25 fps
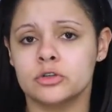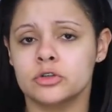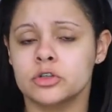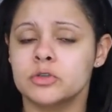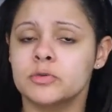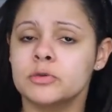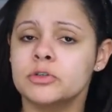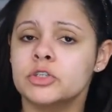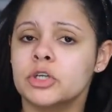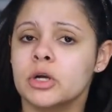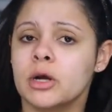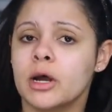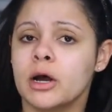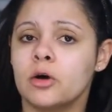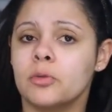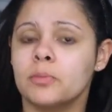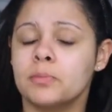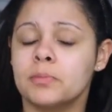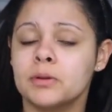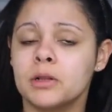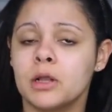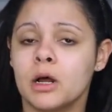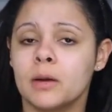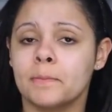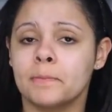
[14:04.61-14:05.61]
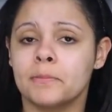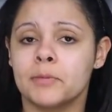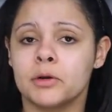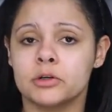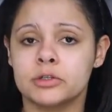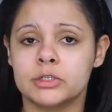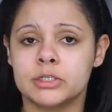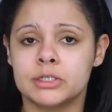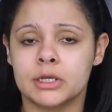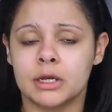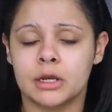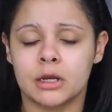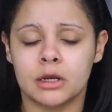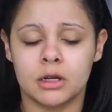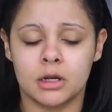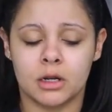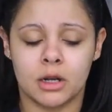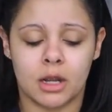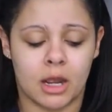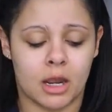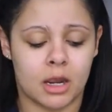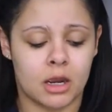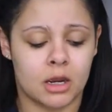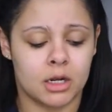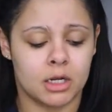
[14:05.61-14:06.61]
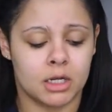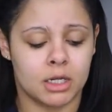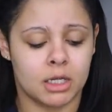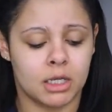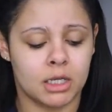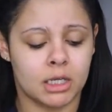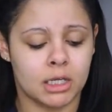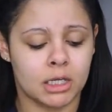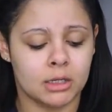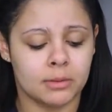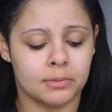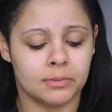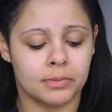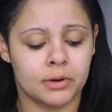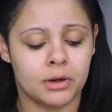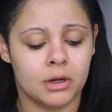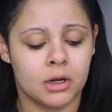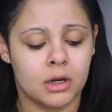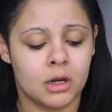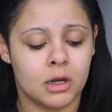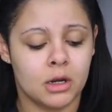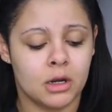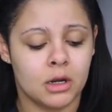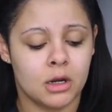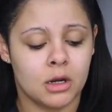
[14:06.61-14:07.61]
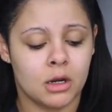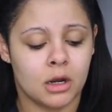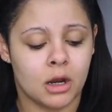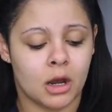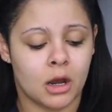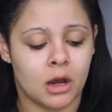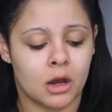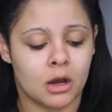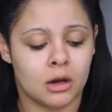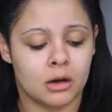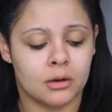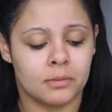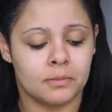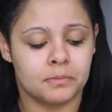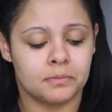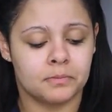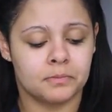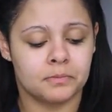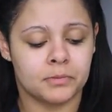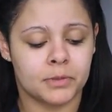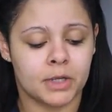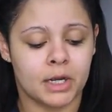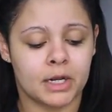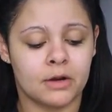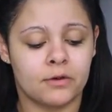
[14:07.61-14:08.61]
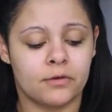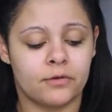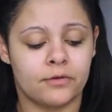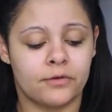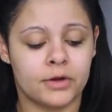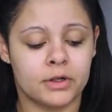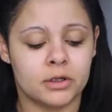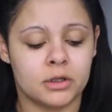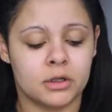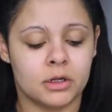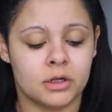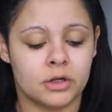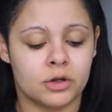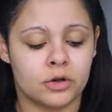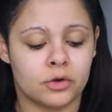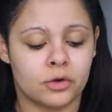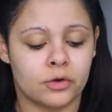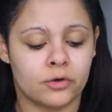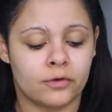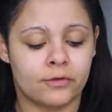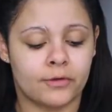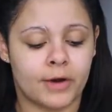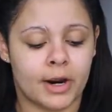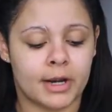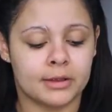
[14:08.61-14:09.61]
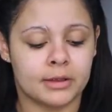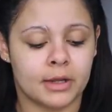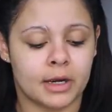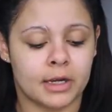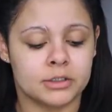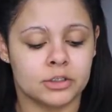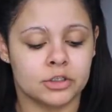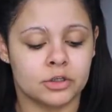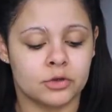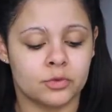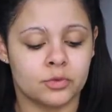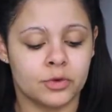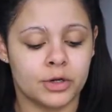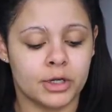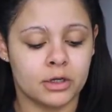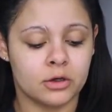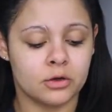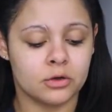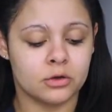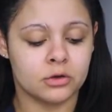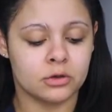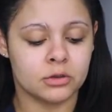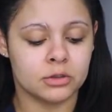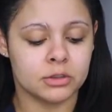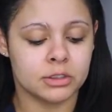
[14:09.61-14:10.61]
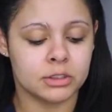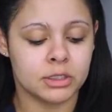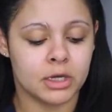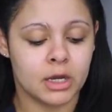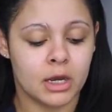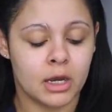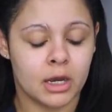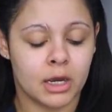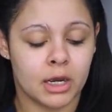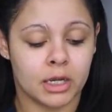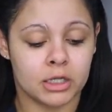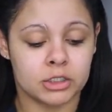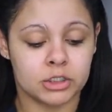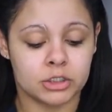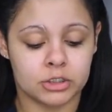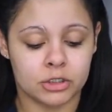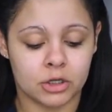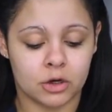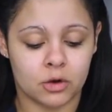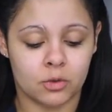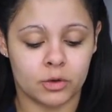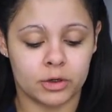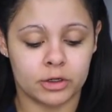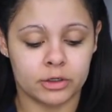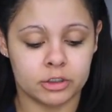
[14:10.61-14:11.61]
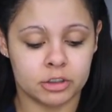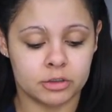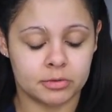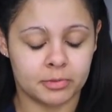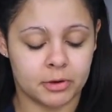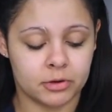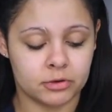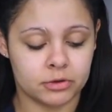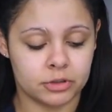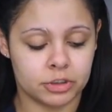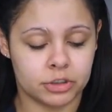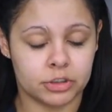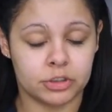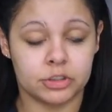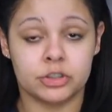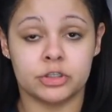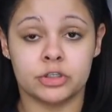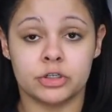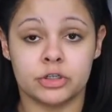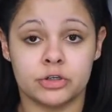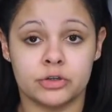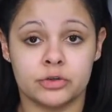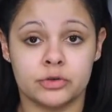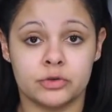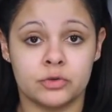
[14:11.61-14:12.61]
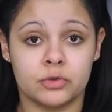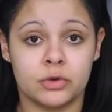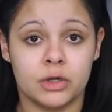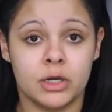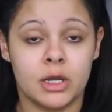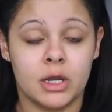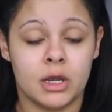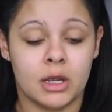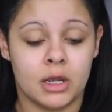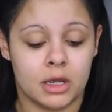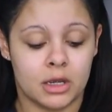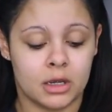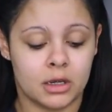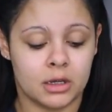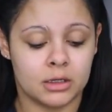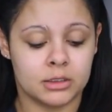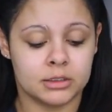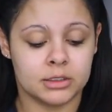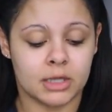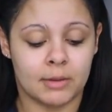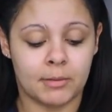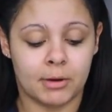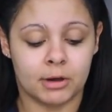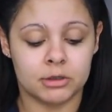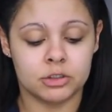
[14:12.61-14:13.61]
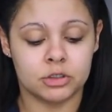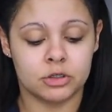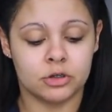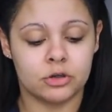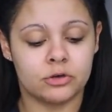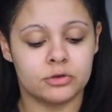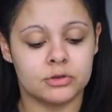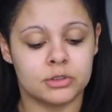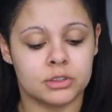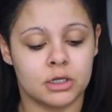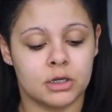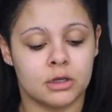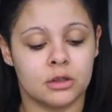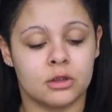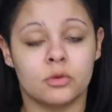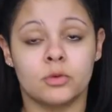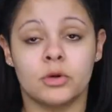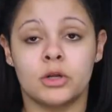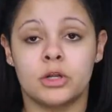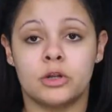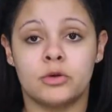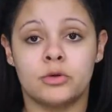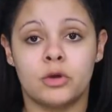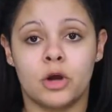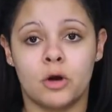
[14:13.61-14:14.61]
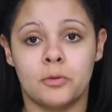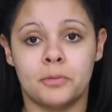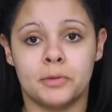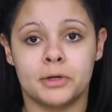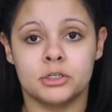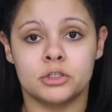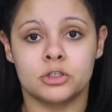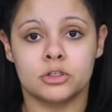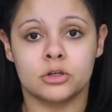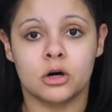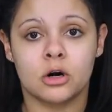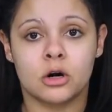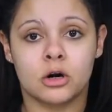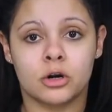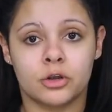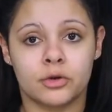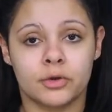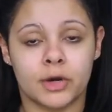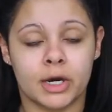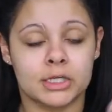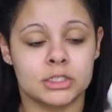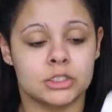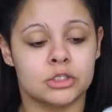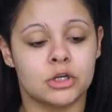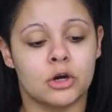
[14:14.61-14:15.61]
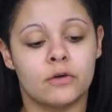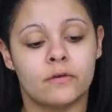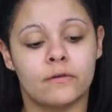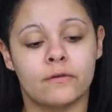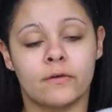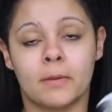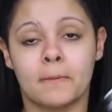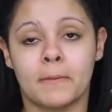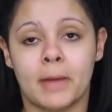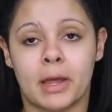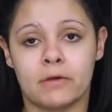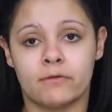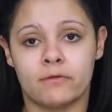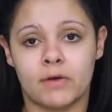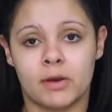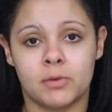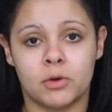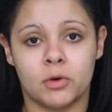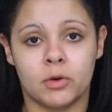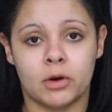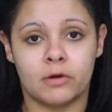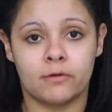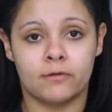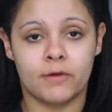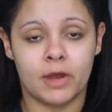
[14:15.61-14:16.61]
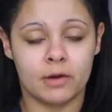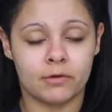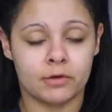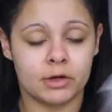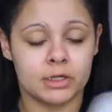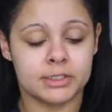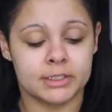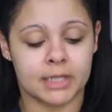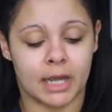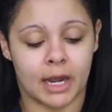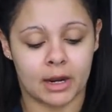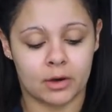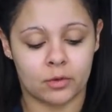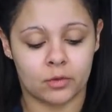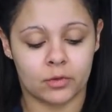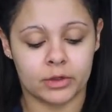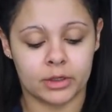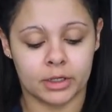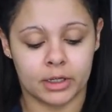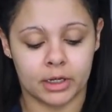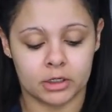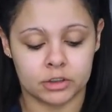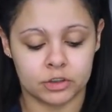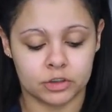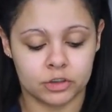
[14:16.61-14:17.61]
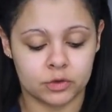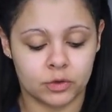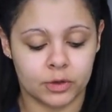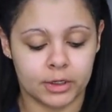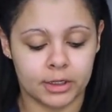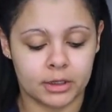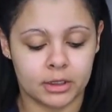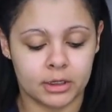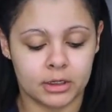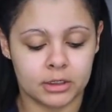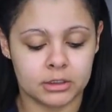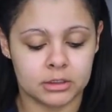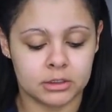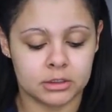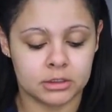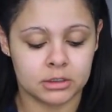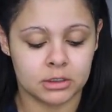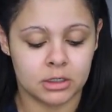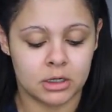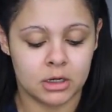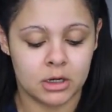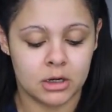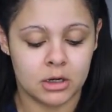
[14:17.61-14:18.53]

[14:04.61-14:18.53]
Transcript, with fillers: It's supposed to help plump your skin and keep, um, kind of fill in your fine lines and wrinkles. And so what you're supposed to do is, I'm also using the Renewed Hope in a Jar. You guys know from my February favorites, I really enjoy this.